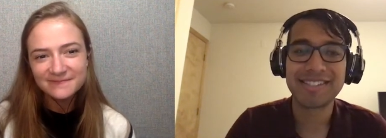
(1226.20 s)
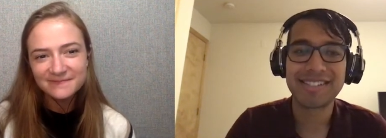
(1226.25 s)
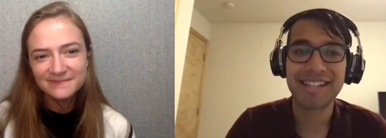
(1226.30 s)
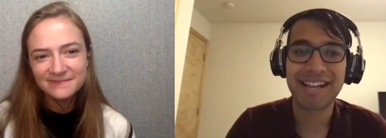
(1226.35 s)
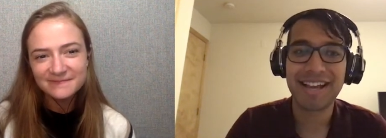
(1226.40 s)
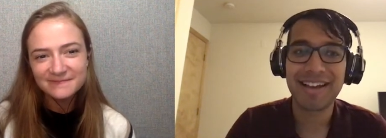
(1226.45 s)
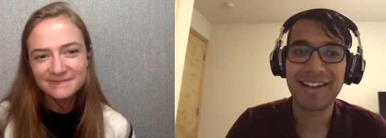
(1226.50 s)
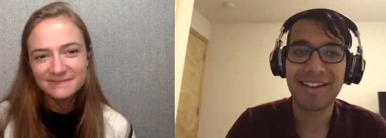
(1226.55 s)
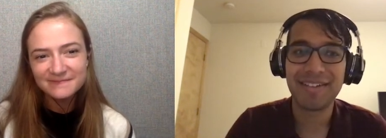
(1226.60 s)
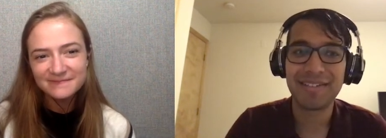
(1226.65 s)

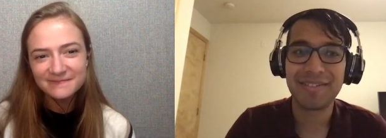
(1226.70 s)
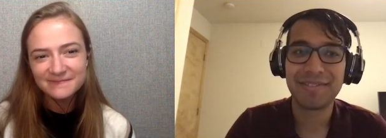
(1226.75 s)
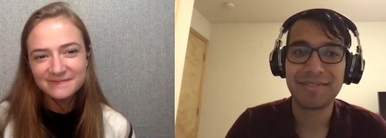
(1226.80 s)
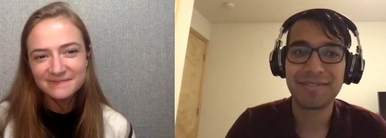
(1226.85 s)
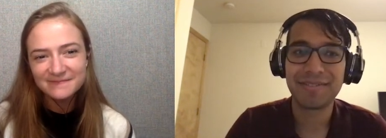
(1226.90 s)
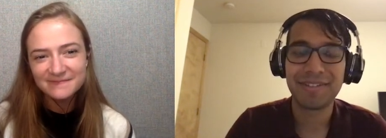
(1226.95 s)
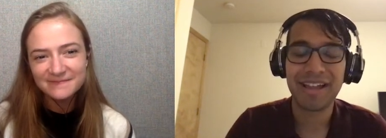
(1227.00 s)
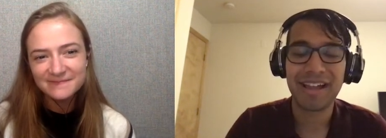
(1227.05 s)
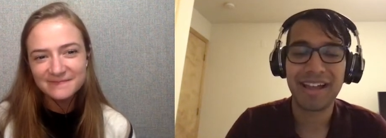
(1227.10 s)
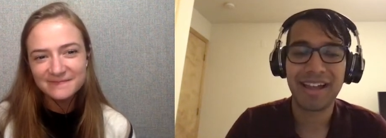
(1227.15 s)
Speaker 1: have
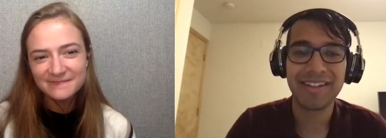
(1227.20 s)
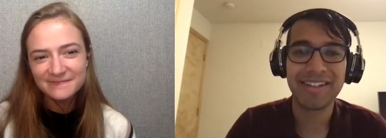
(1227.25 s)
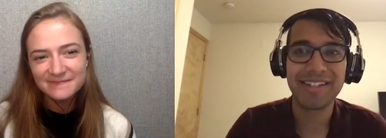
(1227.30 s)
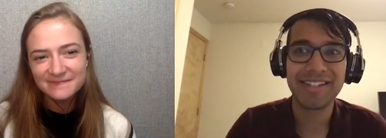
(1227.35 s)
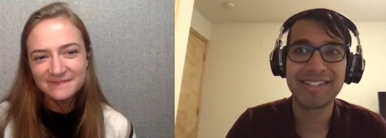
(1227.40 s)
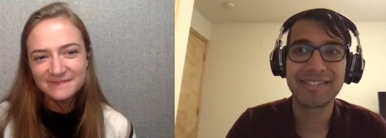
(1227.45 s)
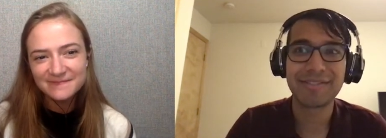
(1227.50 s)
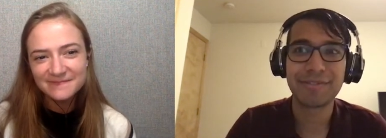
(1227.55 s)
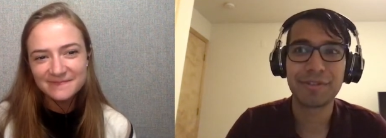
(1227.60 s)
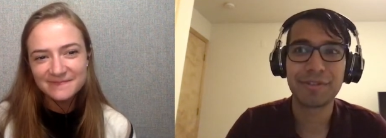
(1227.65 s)
at least
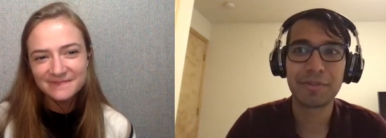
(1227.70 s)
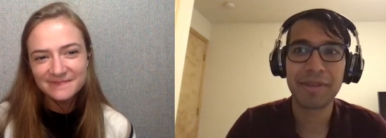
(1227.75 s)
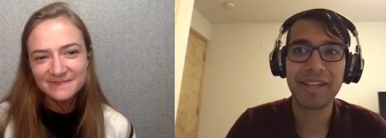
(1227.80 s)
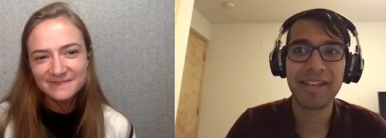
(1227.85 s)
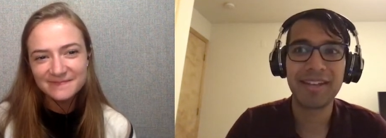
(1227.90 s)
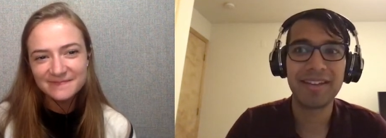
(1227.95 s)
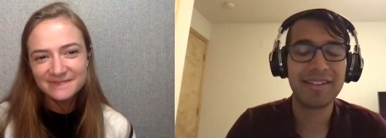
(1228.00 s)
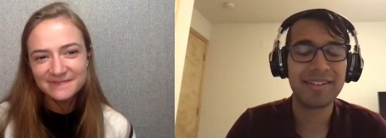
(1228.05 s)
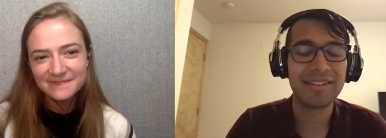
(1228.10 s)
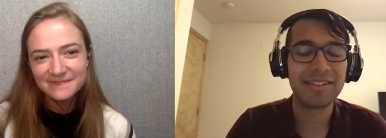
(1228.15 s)
for
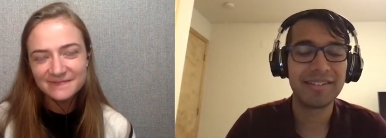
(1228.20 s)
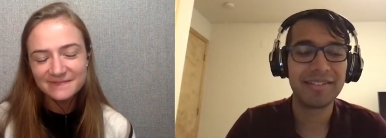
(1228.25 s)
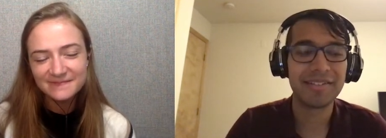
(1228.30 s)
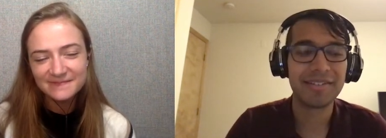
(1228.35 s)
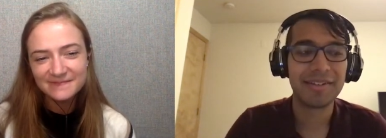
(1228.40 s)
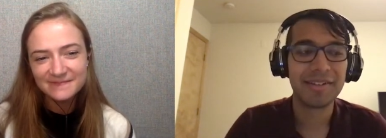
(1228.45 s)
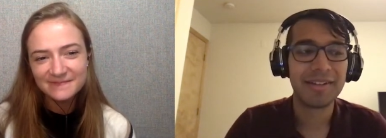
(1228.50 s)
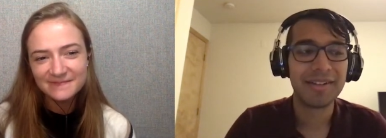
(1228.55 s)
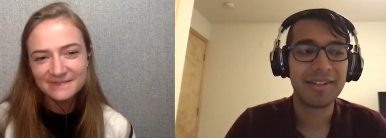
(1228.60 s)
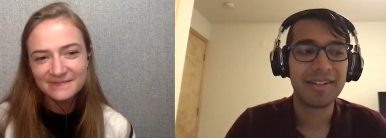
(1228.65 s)
me
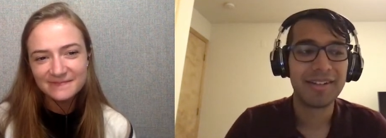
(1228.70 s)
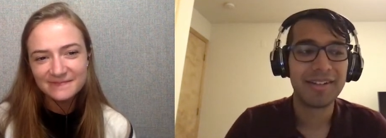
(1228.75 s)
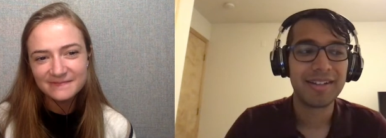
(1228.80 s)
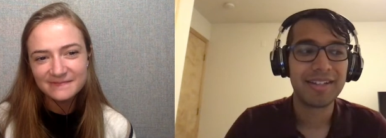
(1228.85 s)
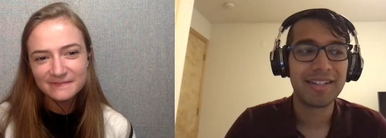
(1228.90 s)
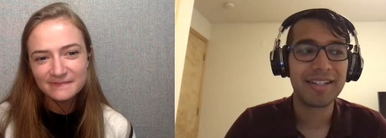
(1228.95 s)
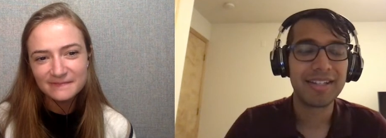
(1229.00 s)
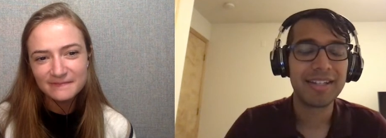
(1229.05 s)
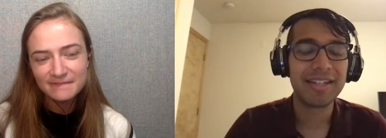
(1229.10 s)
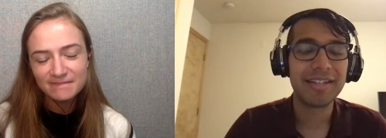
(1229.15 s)

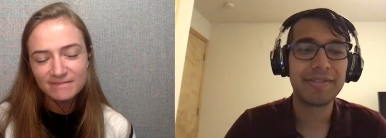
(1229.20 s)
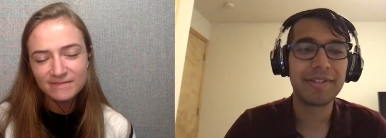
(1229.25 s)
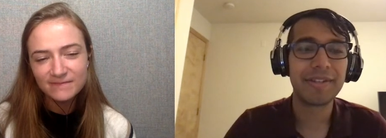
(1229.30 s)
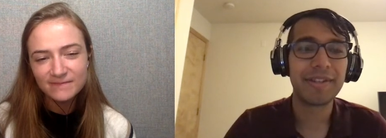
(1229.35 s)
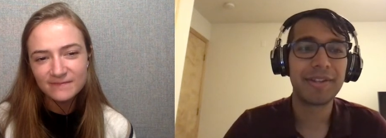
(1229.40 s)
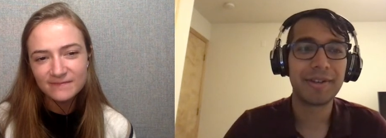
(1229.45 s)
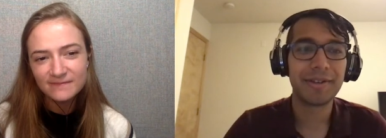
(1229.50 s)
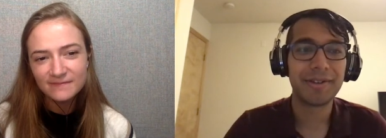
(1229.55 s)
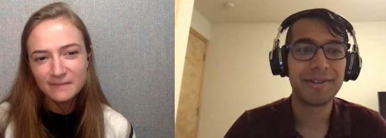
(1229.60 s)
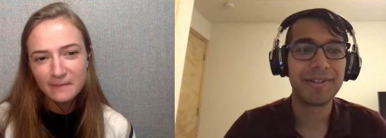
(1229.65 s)
even
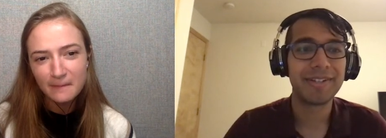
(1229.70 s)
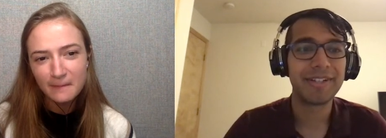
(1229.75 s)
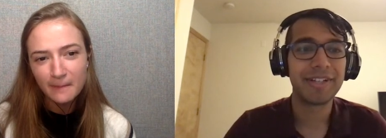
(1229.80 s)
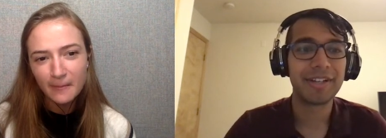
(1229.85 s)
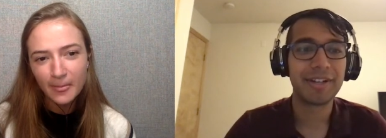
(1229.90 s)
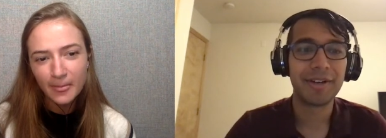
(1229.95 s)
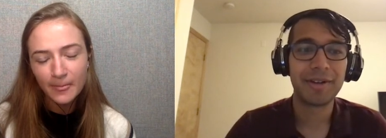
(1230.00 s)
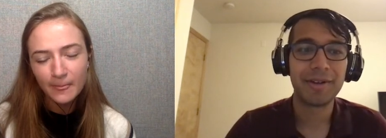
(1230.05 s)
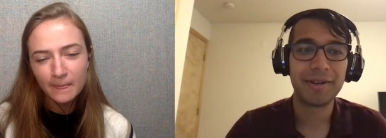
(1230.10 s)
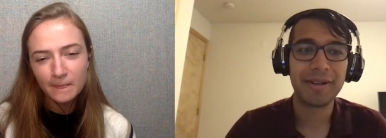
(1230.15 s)
though you
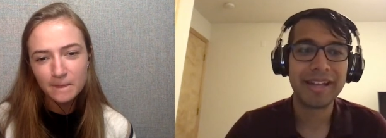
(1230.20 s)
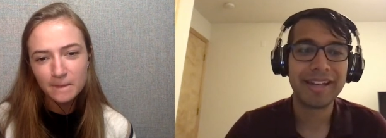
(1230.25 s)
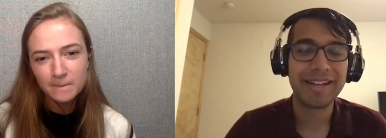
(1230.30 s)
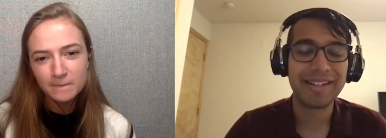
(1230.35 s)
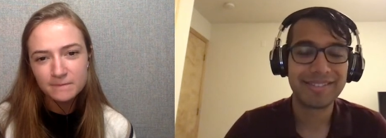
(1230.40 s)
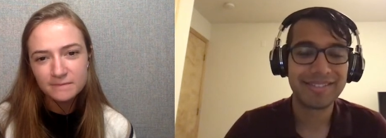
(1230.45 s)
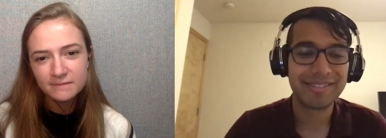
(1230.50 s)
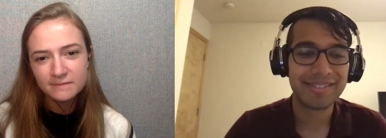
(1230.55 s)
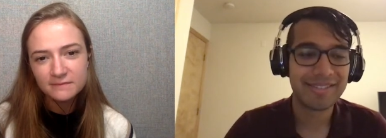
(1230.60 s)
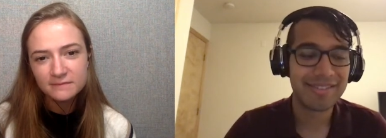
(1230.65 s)
know it
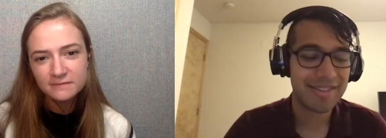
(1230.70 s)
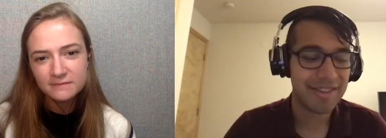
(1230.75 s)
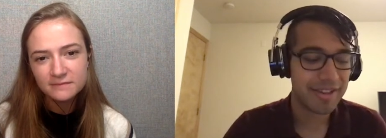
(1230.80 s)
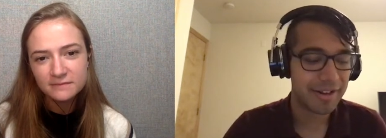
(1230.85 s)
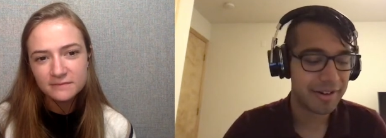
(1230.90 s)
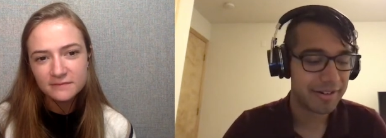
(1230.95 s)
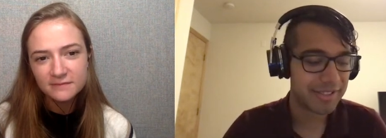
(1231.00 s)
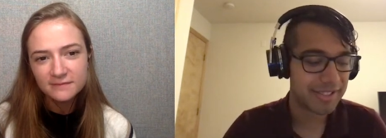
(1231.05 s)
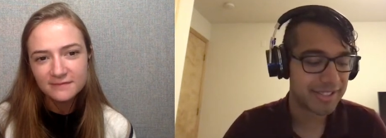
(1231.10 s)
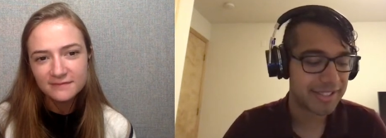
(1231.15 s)

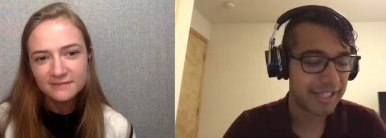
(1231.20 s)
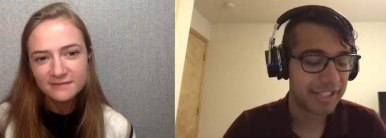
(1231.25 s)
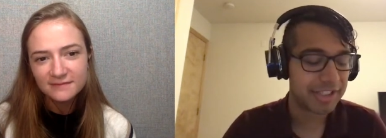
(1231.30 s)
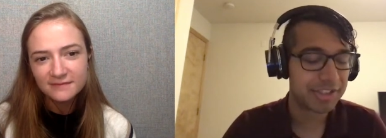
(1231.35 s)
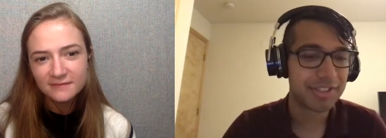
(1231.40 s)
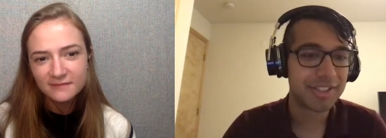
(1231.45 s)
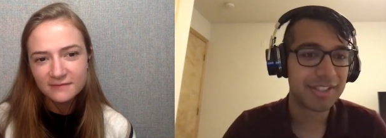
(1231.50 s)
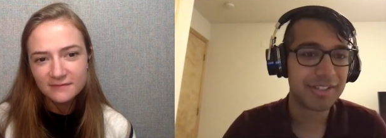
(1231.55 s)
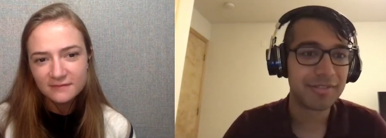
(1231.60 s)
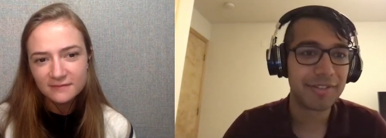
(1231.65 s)
there is
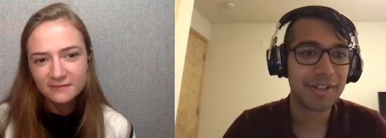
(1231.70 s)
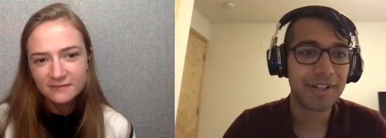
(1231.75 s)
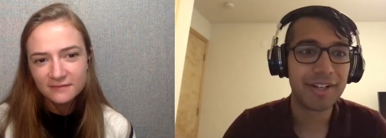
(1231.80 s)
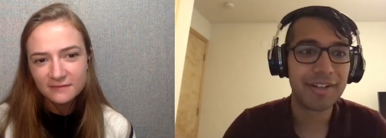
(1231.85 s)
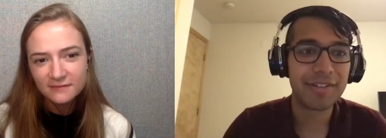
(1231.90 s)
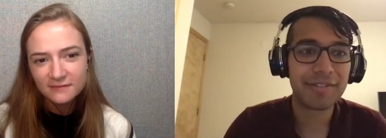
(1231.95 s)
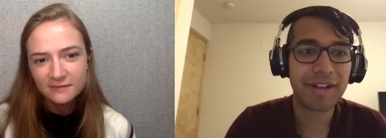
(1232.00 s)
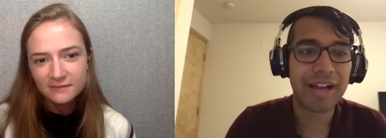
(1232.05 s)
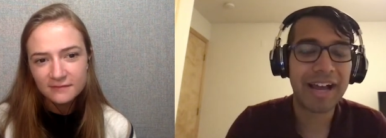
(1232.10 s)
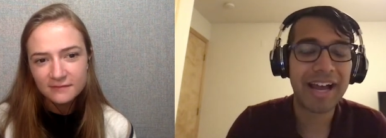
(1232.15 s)
dangers
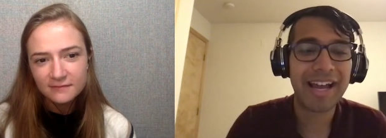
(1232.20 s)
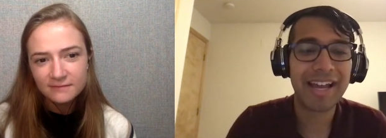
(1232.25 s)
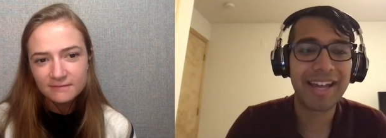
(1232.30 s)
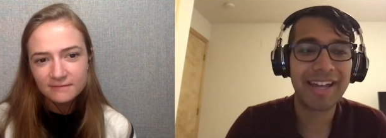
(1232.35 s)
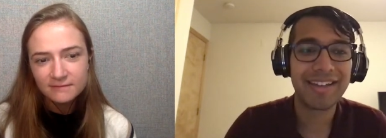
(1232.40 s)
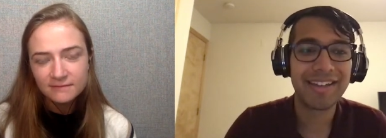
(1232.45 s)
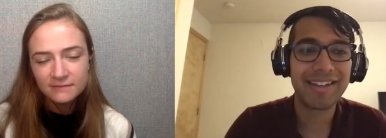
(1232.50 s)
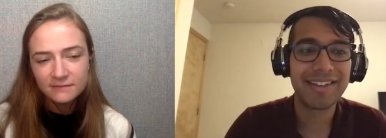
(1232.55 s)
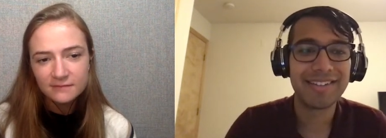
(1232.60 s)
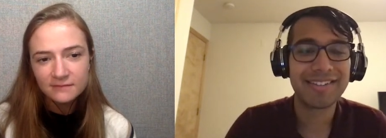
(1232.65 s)
involved.
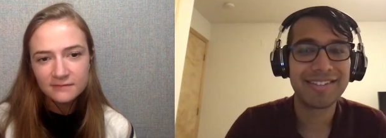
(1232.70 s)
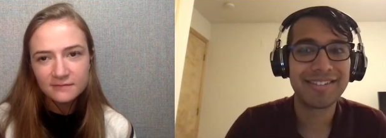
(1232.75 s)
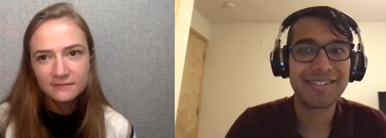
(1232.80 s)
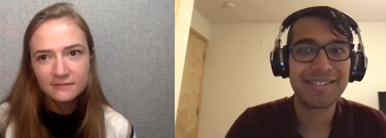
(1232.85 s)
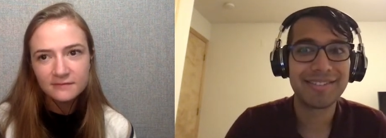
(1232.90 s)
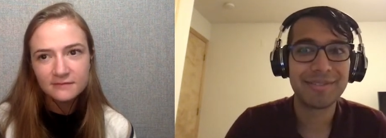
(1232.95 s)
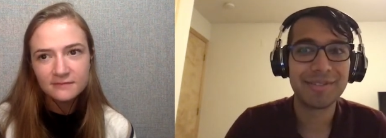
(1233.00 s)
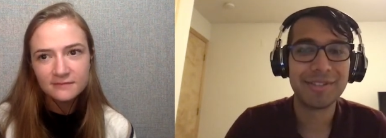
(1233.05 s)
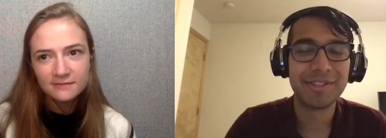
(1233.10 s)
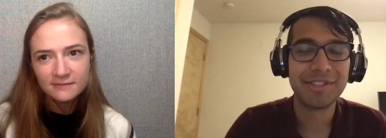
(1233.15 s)
I
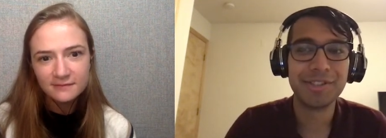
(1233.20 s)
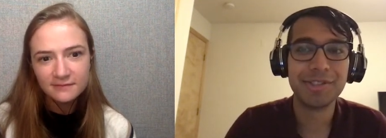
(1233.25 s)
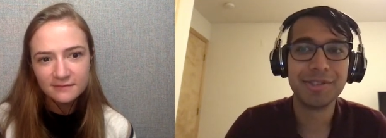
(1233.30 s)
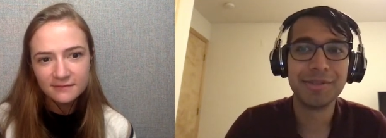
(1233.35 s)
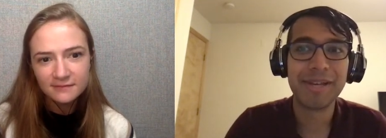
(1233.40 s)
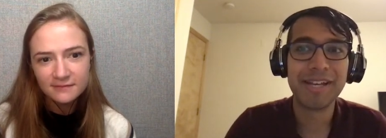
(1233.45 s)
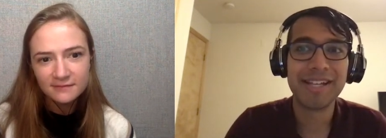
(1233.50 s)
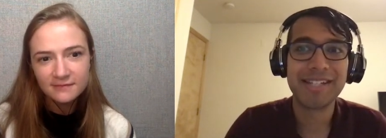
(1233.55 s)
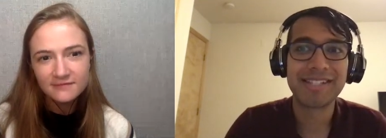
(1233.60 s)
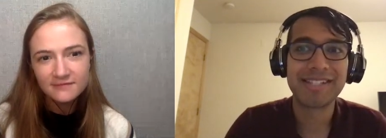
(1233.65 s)
do miss